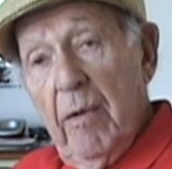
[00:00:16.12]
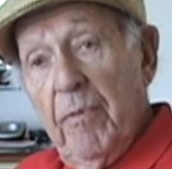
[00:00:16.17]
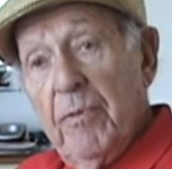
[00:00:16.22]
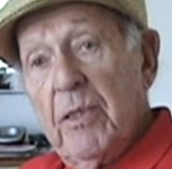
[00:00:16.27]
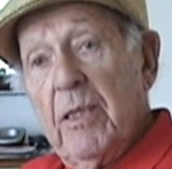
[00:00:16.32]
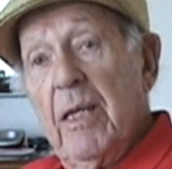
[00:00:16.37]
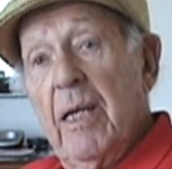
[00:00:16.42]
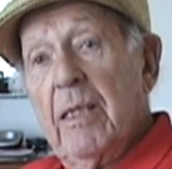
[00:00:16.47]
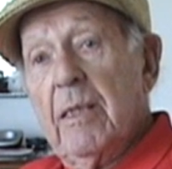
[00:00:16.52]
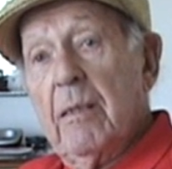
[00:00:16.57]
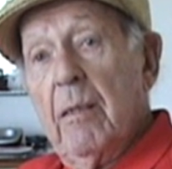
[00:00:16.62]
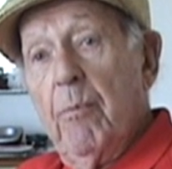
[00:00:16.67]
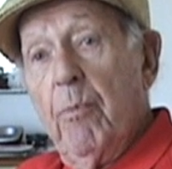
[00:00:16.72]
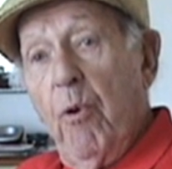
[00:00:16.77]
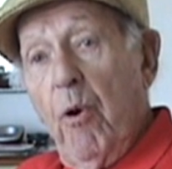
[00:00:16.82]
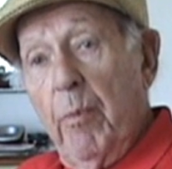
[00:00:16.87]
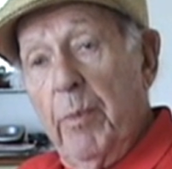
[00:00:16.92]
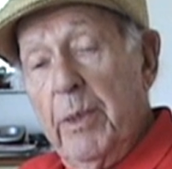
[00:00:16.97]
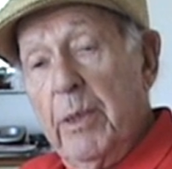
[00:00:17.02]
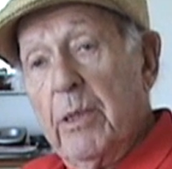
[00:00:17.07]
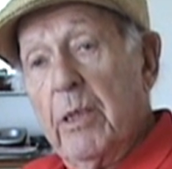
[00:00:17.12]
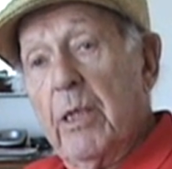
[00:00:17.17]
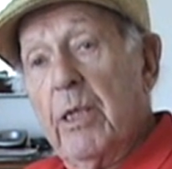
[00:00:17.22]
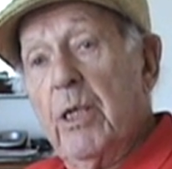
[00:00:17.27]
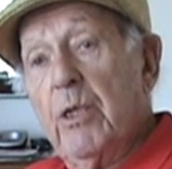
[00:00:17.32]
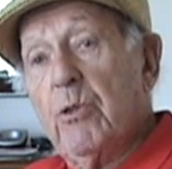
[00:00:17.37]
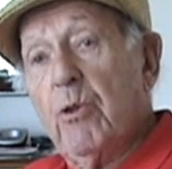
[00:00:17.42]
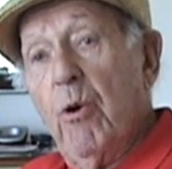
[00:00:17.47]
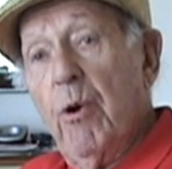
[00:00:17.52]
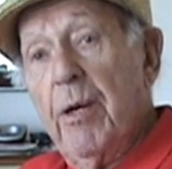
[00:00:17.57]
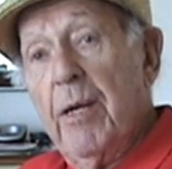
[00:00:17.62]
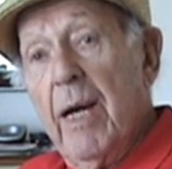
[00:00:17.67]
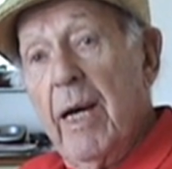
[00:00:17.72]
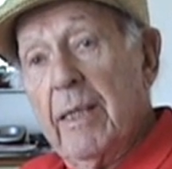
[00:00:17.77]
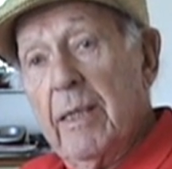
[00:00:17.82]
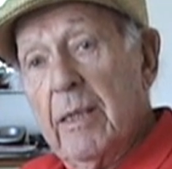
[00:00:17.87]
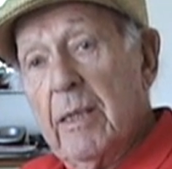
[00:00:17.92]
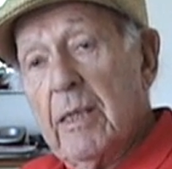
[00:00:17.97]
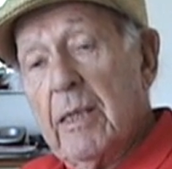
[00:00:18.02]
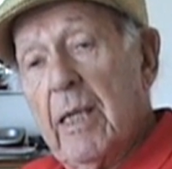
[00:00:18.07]
Jefferson. This brought me to Detroit, and
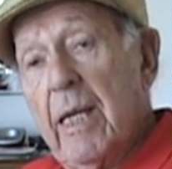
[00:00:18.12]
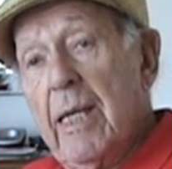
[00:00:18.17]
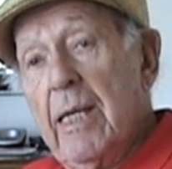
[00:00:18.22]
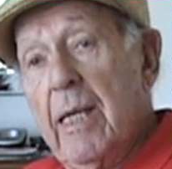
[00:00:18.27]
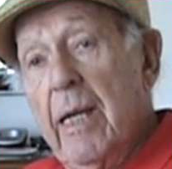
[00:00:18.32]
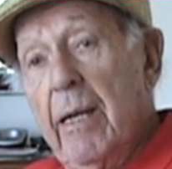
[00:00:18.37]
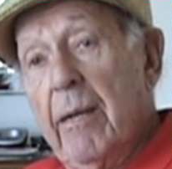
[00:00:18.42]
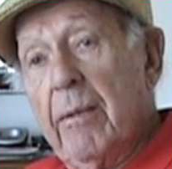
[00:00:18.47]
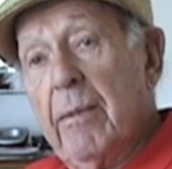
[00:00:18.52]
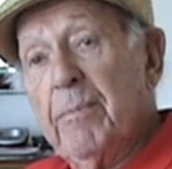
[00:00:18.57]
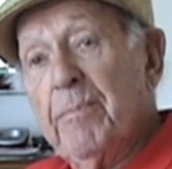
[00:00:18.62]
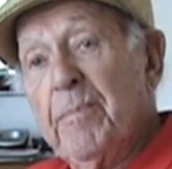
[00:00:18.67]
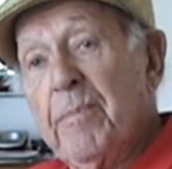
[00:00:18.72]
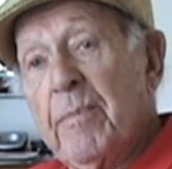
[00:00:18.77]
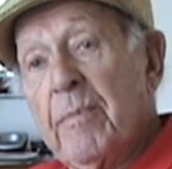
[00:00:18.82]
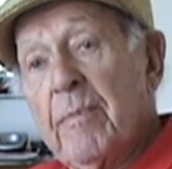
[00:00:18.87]
I just stayed there.